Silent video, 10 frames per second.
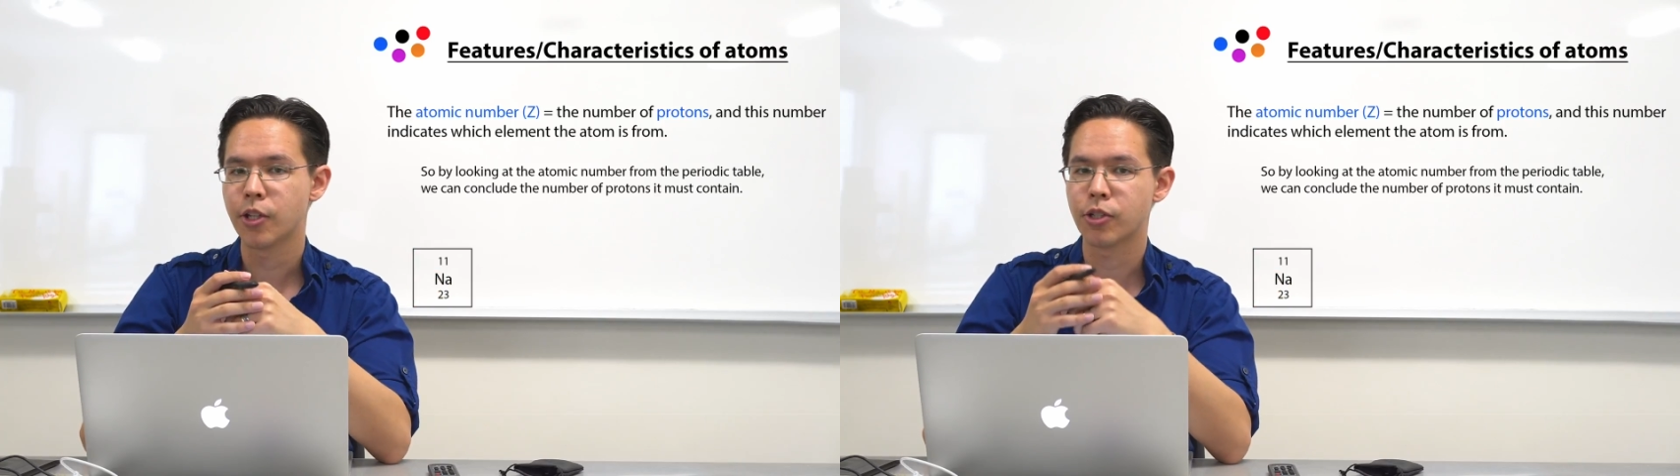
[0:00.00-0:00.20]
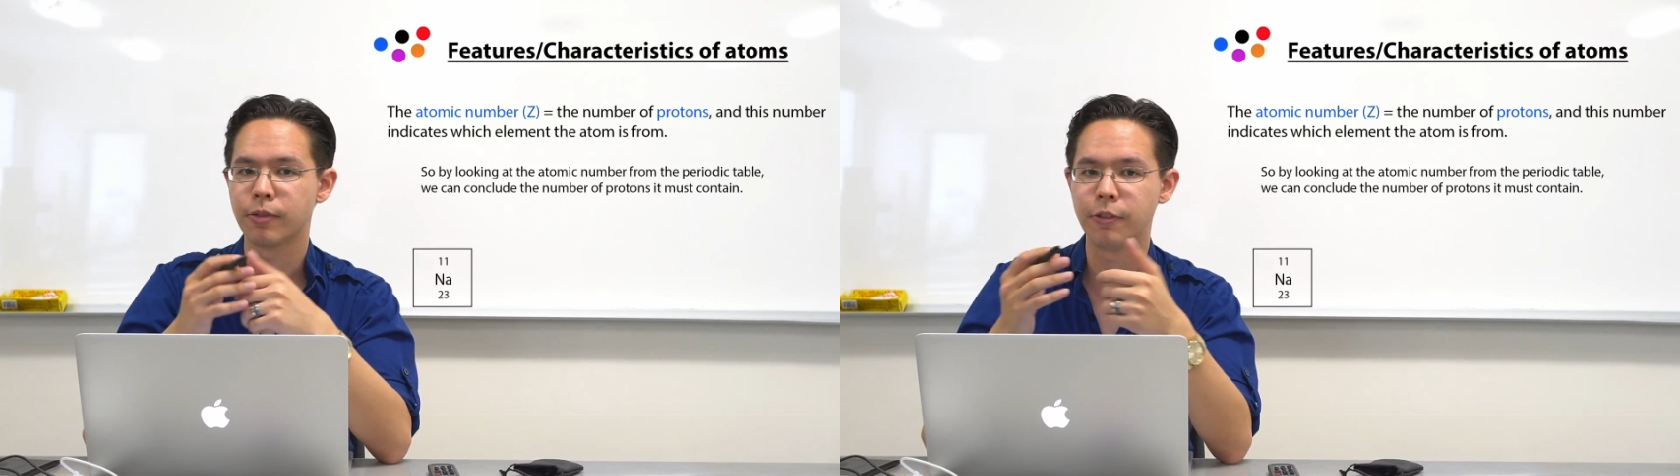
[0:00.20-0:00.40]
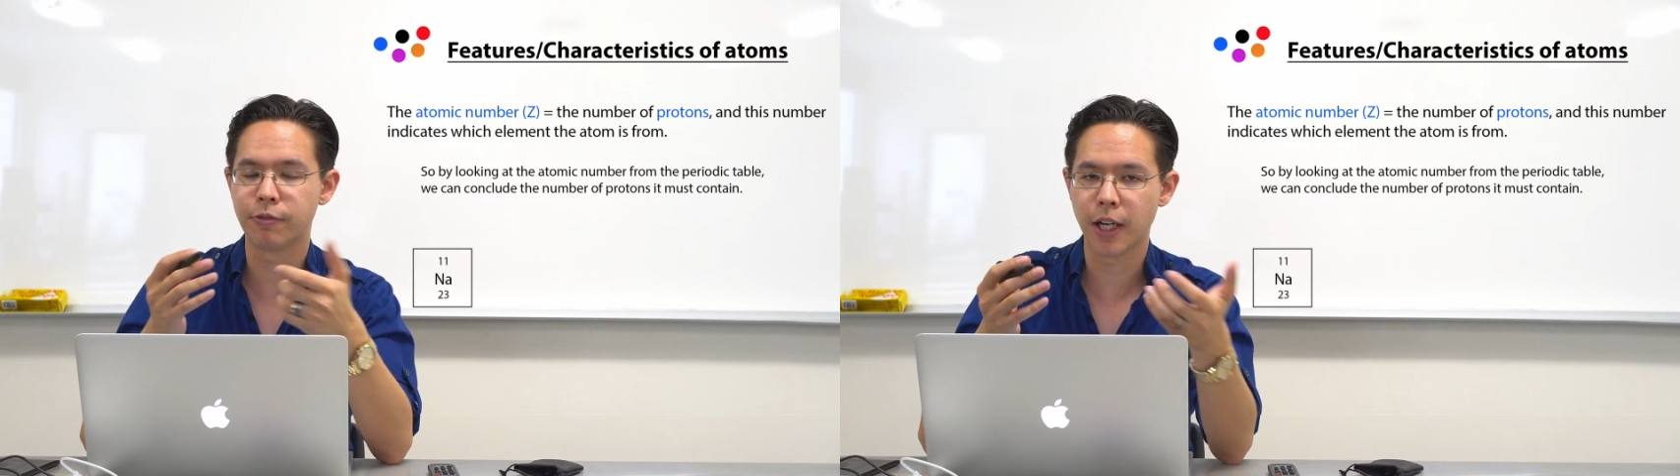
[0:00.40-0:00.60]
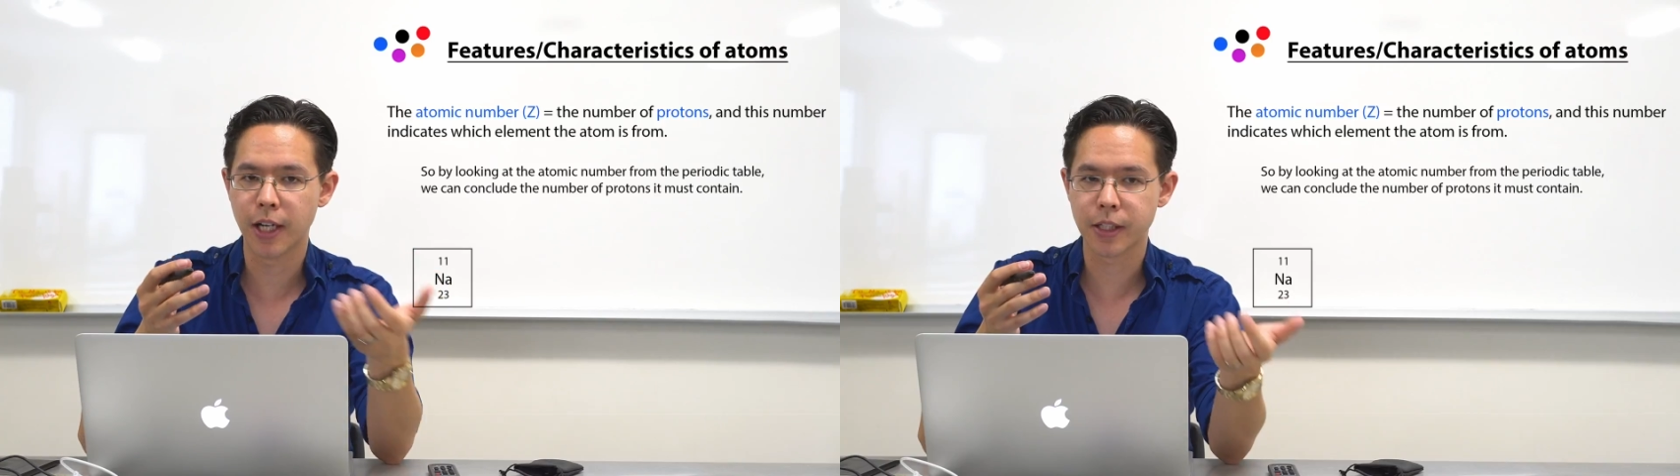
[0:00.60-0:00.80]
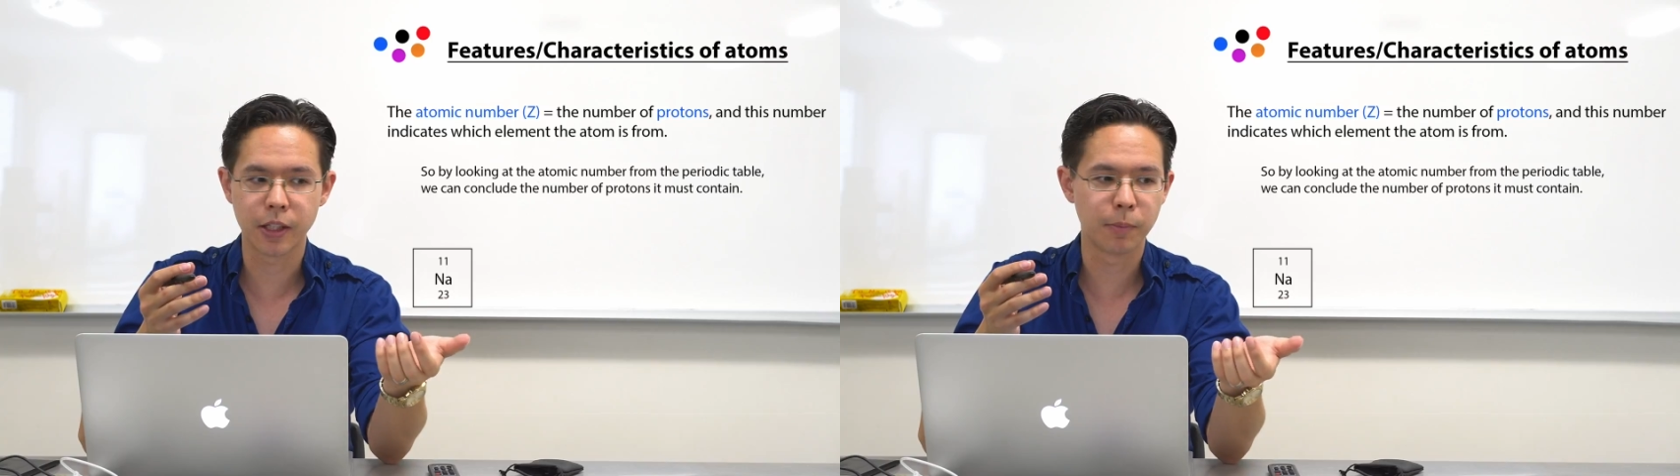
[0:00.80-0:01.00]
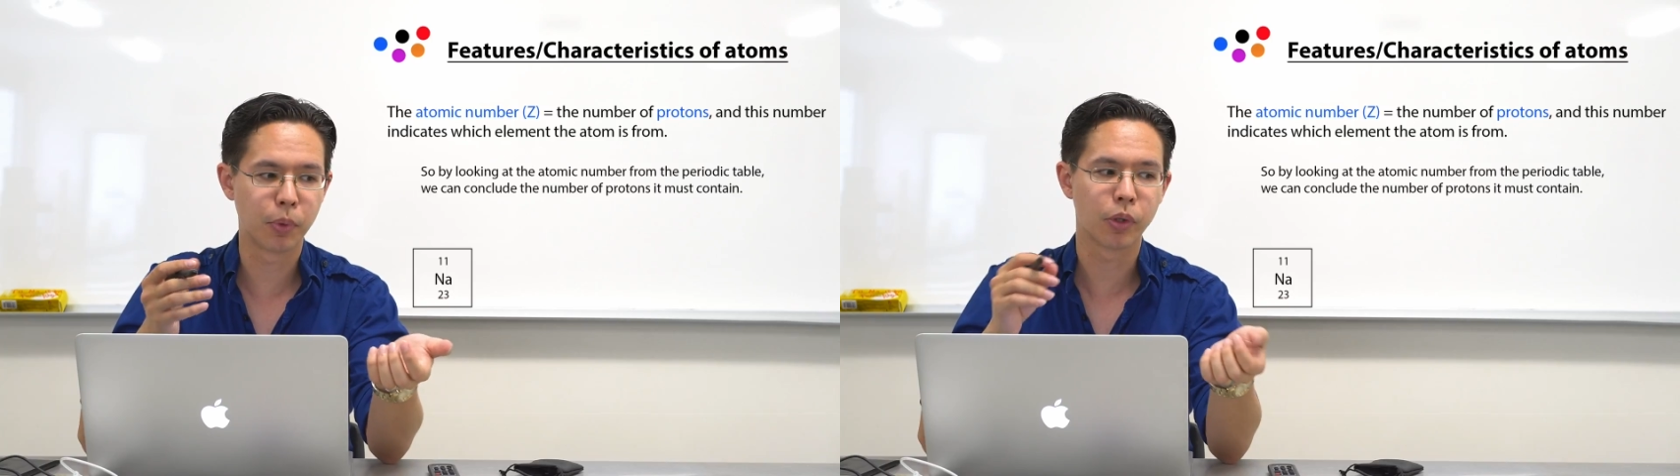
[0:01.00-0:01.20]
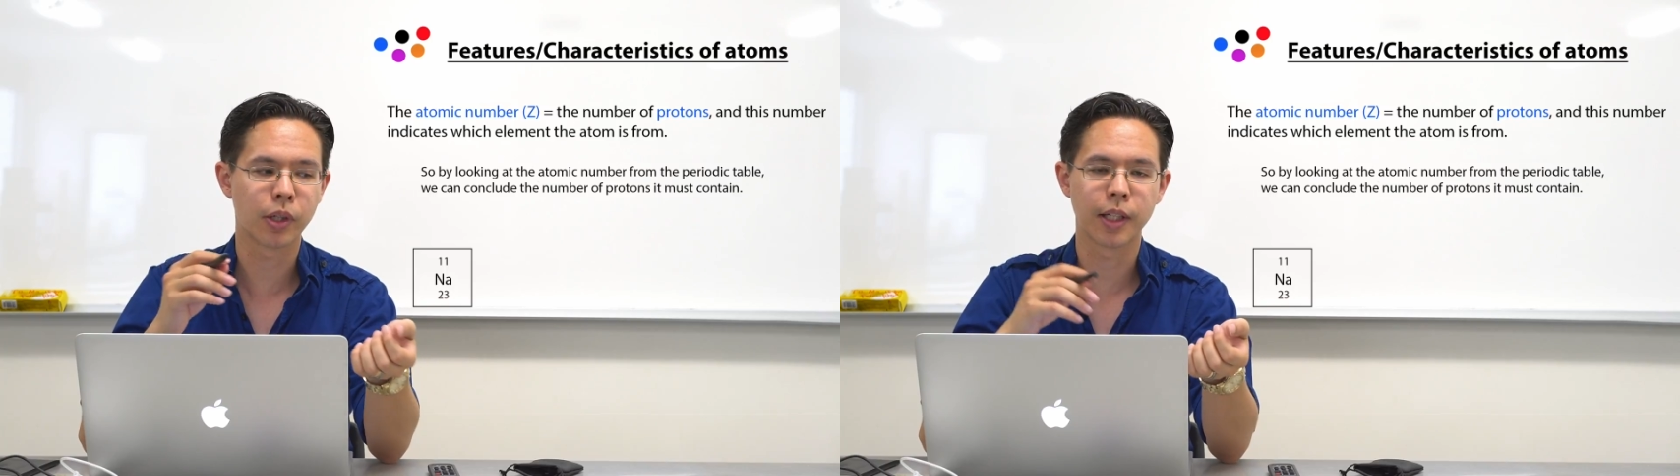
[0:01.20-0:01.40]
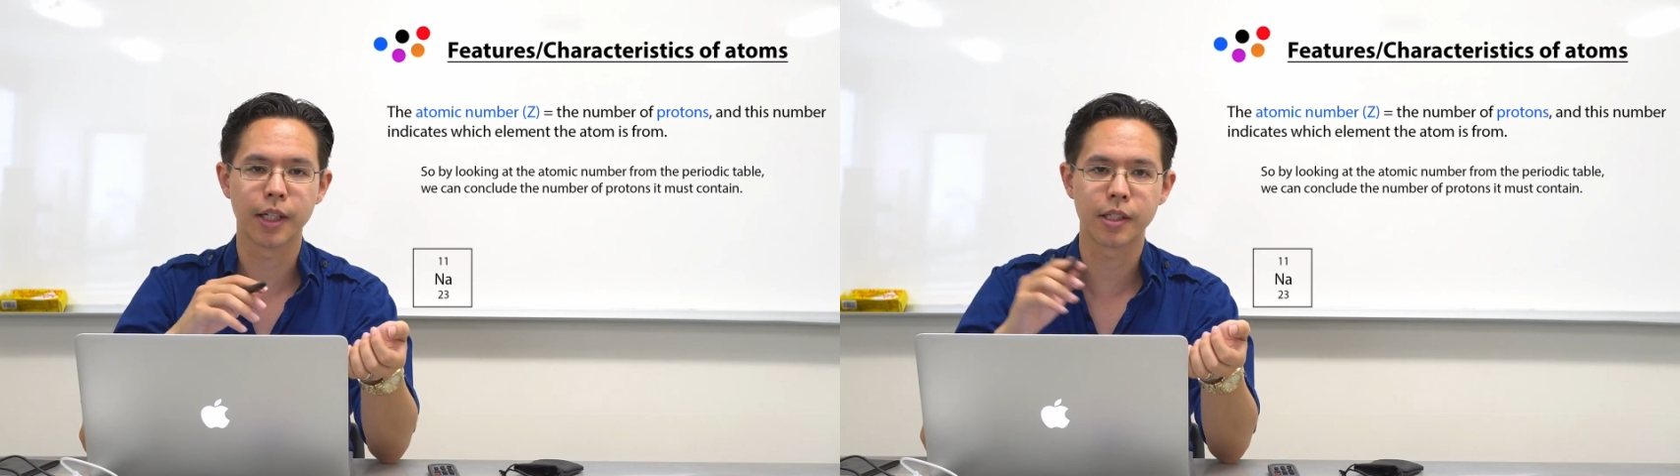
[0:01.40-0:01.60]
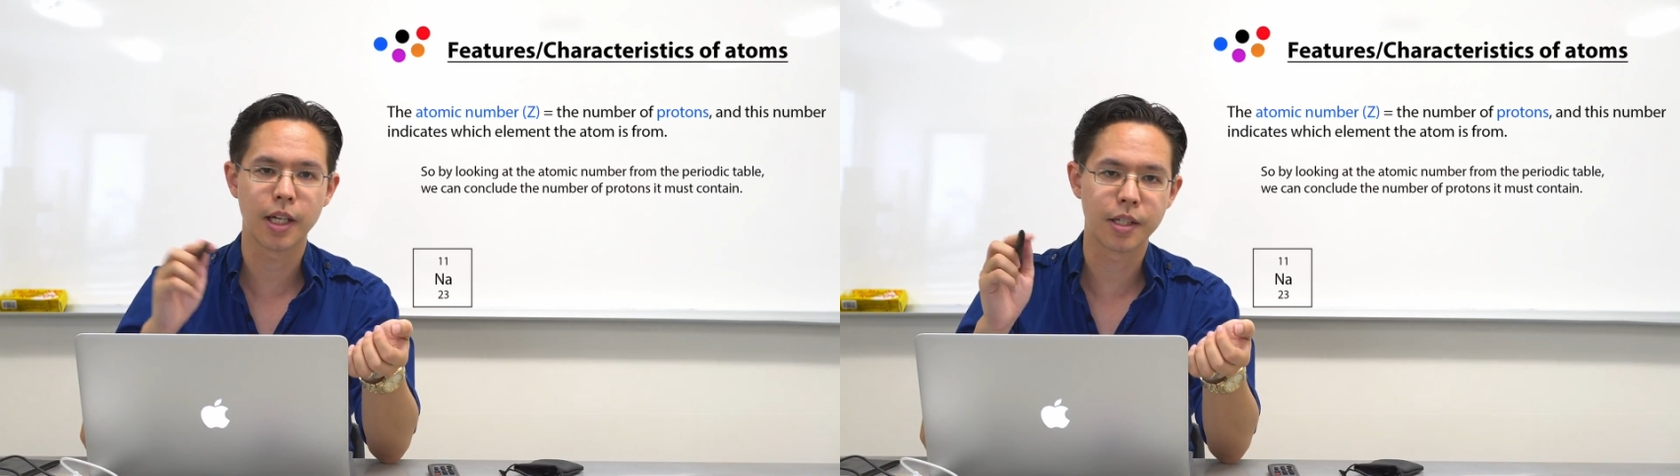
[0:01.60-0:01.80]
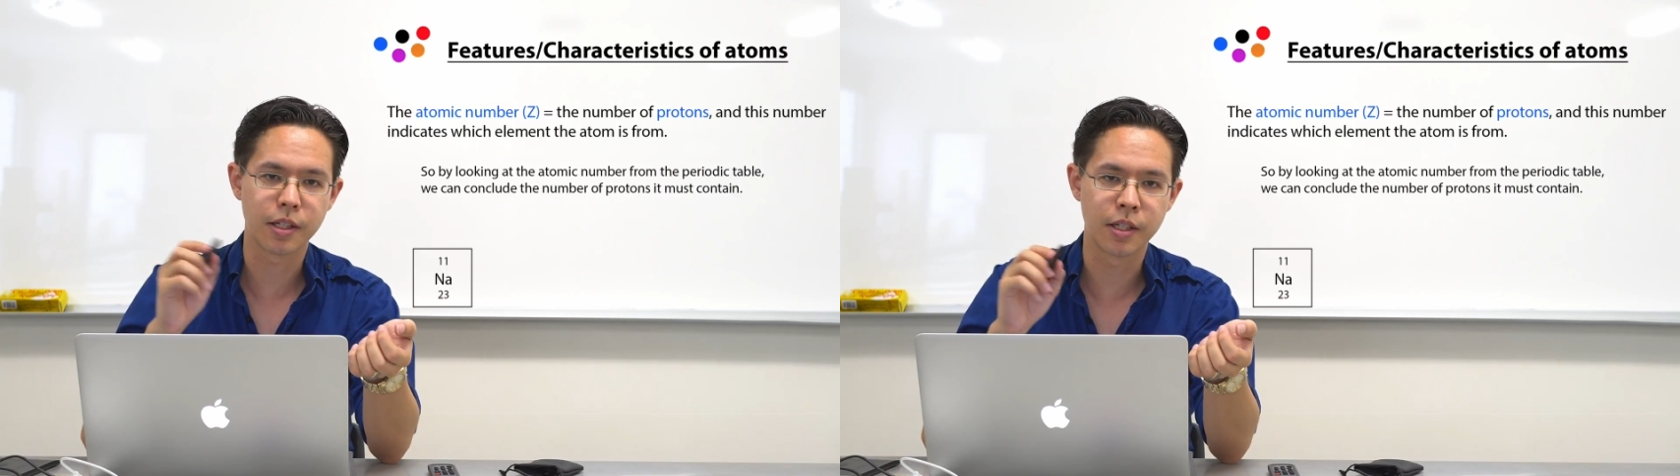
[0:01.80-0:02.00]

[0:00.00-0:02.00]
So if you find in a book that it says